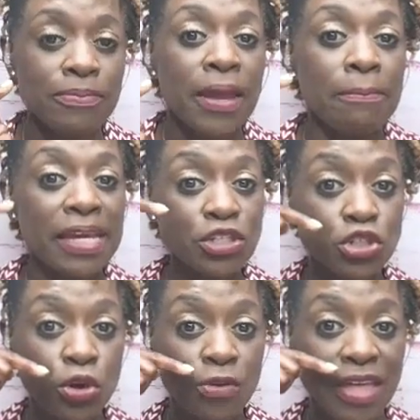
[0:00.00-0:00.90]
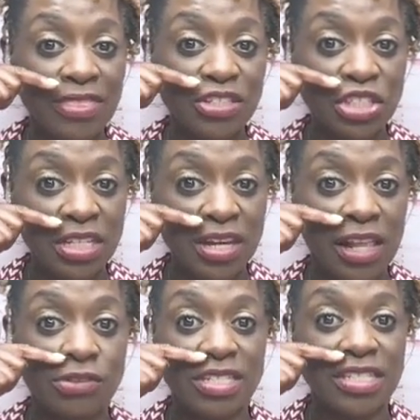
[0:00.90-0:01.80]
making sure that the cheek
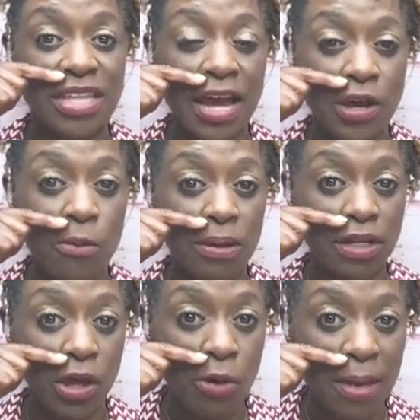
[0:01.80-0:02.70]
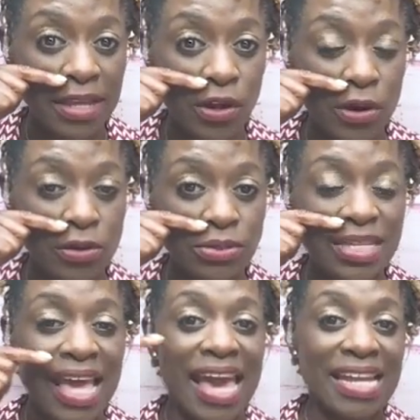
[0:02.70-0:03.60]
color does not go below my nose
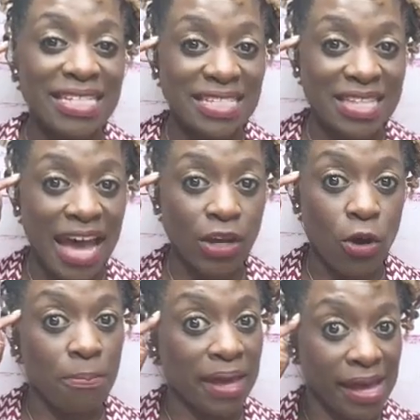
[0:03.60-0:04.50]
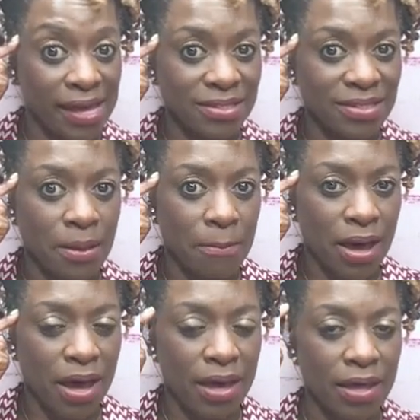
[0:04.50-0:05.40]
and does not go past
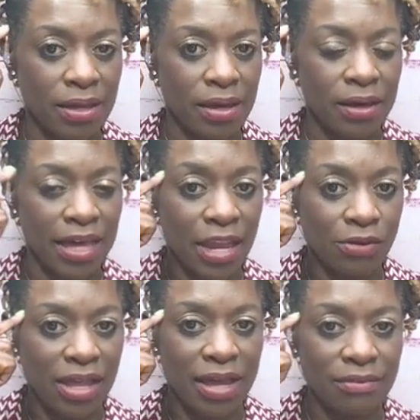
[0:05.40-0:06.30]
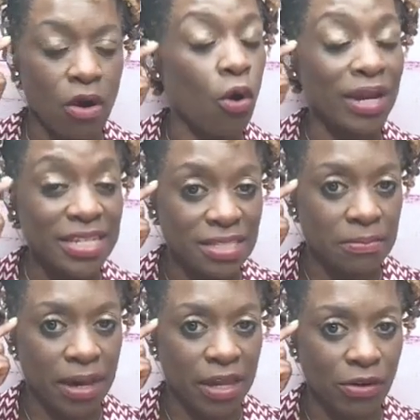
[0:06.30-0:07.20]
my hairline or into
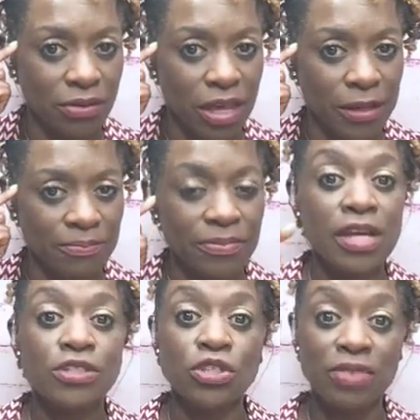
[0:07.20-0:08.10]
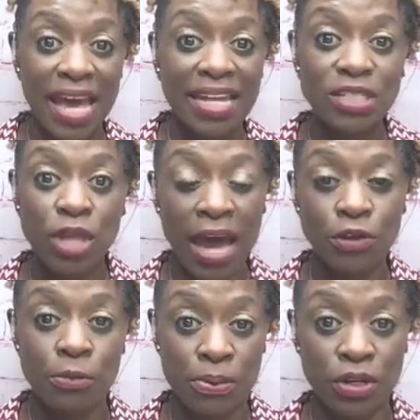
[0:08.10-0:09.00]
my hairline. So that is how
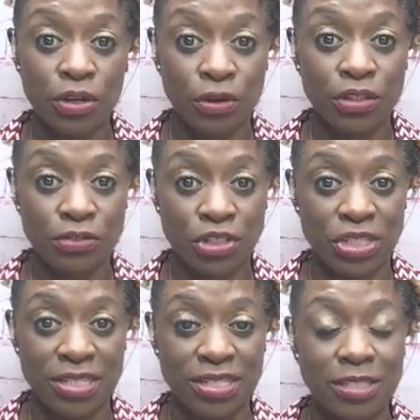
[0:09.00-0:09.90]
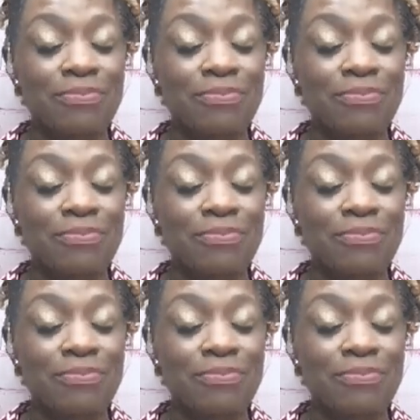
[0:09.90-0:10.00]
you put it on your cheeks.